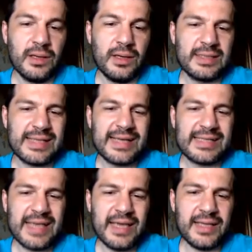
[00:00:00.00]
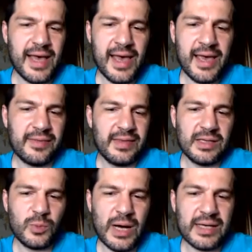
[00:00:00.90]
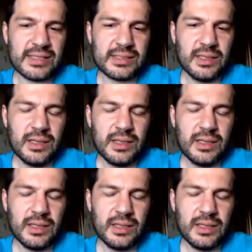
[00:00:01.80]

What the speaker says: It's like saying, hey, think twice.